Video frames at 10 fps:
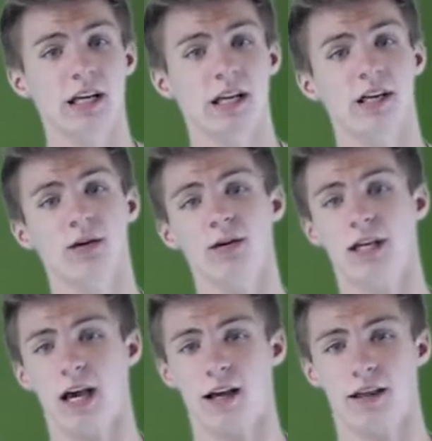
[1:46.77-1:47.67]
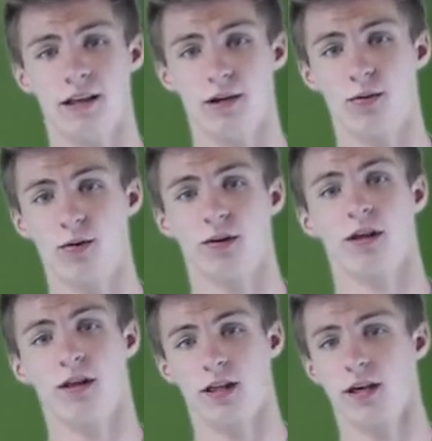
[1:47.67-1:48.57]
du dx equals
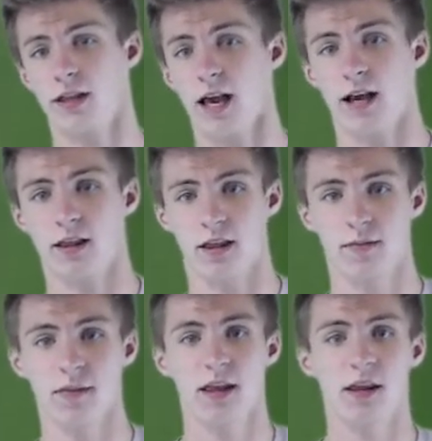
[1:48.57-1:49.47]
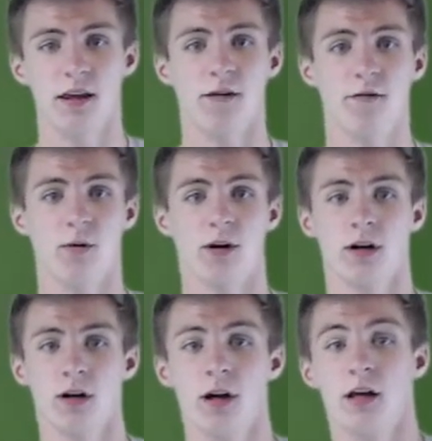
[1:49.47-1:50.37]
6x. Therefore,
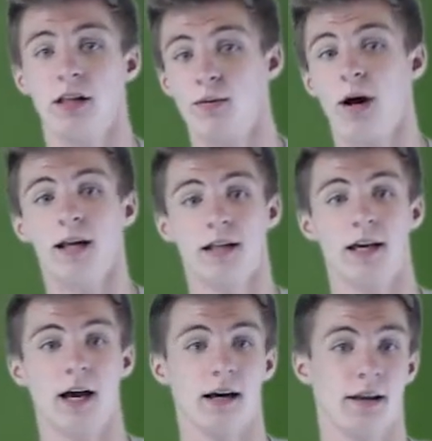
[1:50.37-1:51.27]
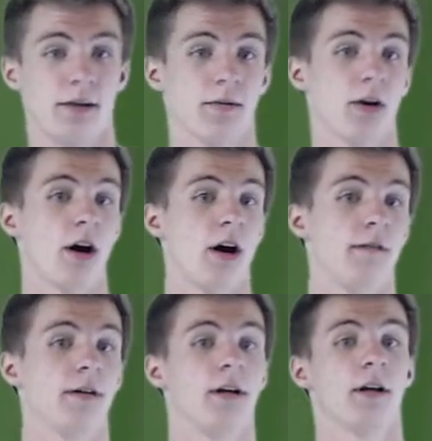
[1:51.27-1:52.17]
dy dx of
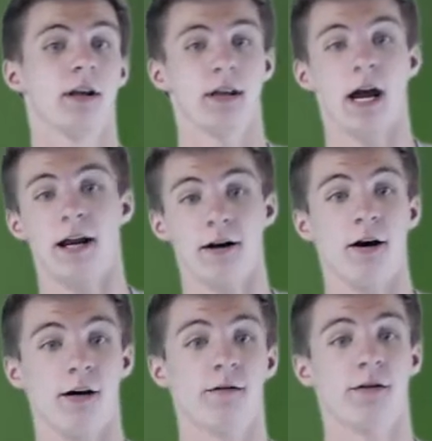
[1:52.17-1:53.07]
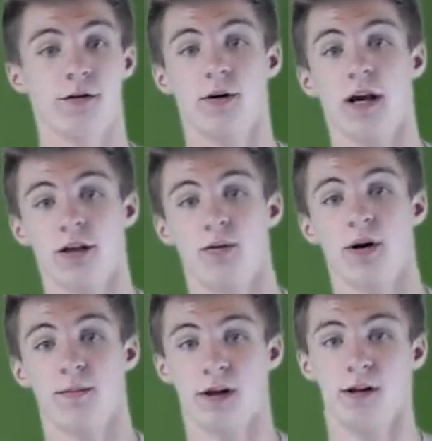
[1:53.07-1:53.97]
sine of 3x
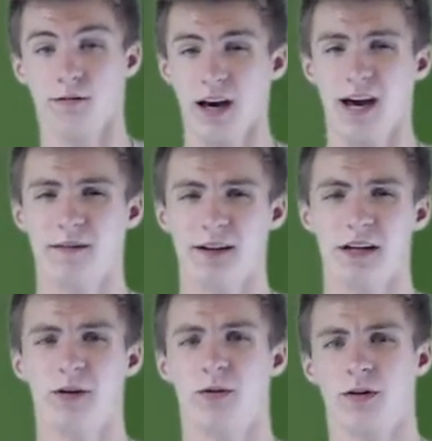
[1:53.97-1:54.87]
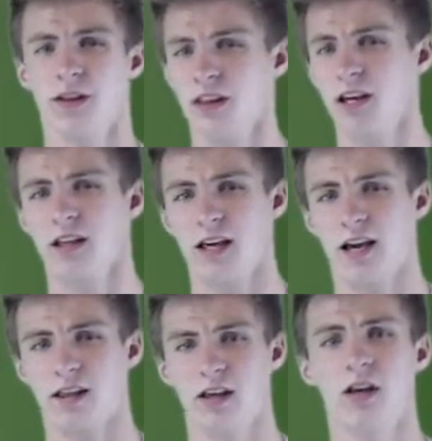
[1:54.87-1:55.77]
squared plus 5 equals
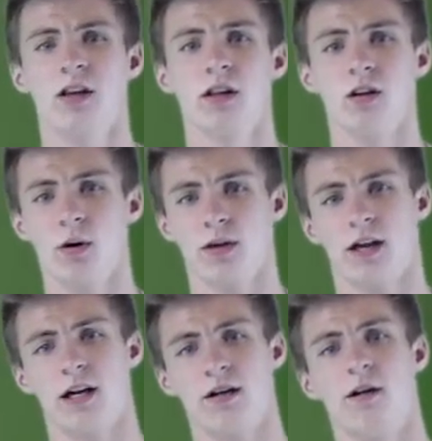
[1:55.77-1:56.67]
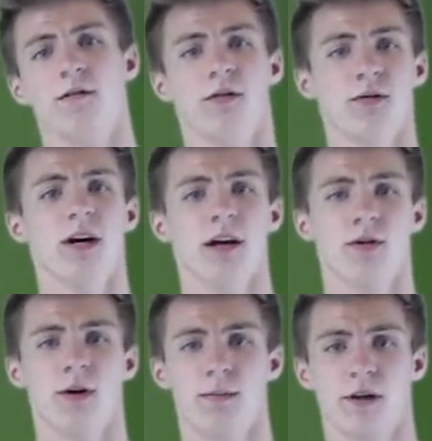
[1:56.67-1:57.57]
6x cosine of 3x
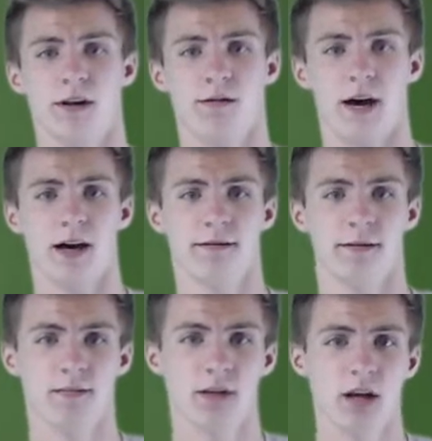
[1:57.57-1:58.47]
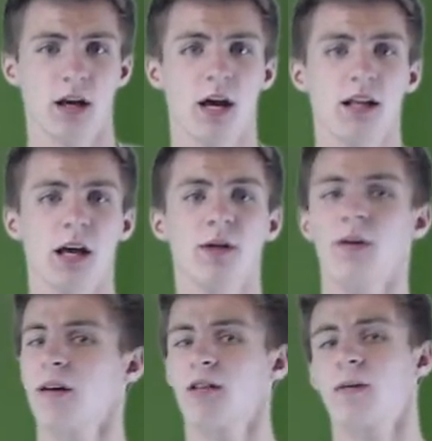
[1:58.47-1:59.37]
squared plus 5. Now that we
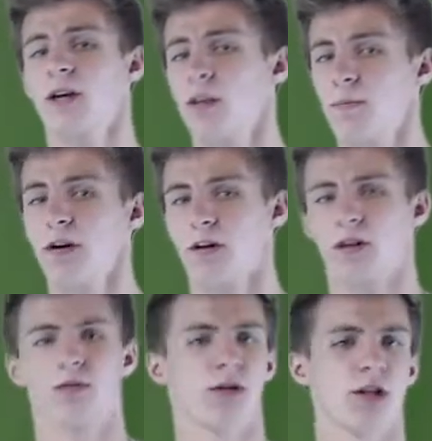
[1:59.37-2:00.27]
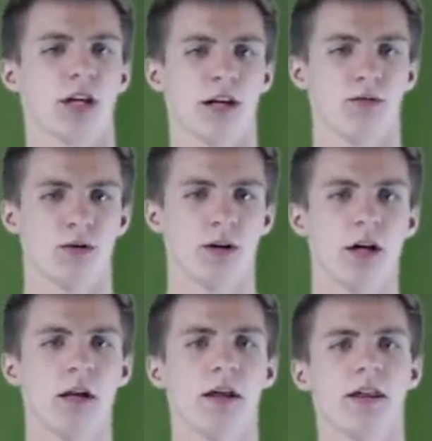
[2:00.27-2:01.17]
have some experience with the chain rule,
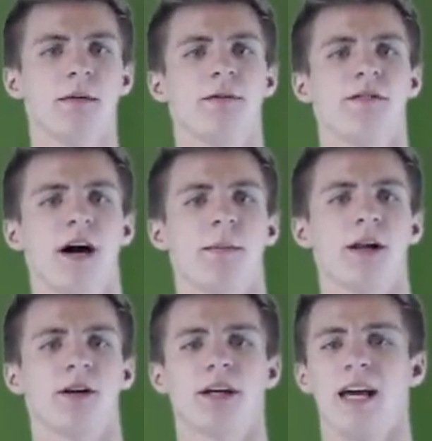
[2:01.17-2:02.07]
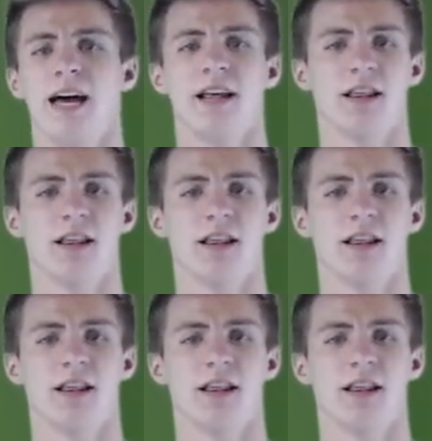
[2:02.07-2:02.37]
let's simplify by looking at it in